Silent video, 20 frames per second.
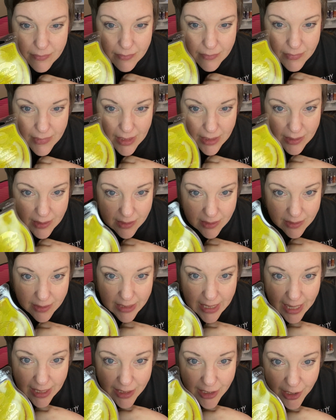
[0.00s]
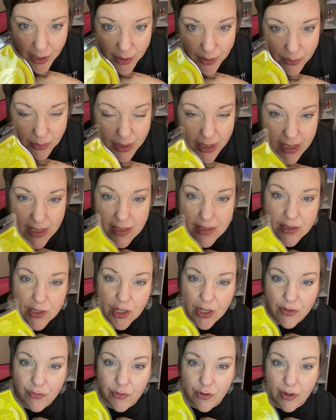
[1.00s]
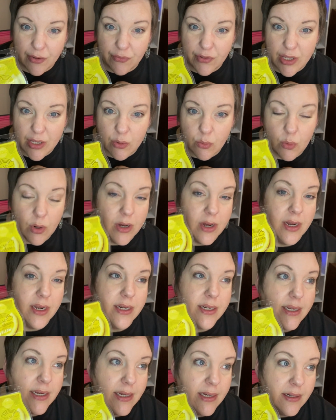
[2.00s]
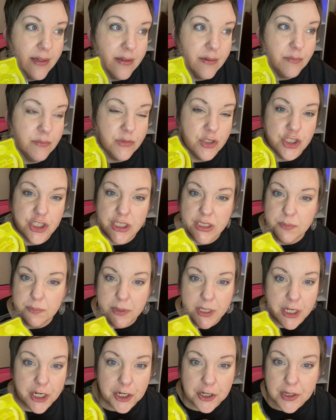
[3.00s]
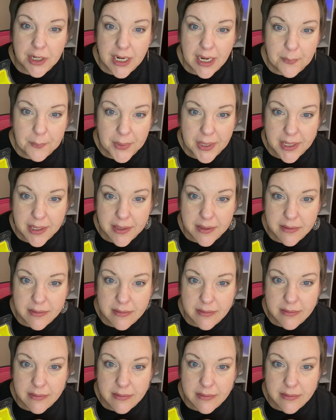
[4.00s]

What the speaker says: The yellow is good for if you want just pure lemon,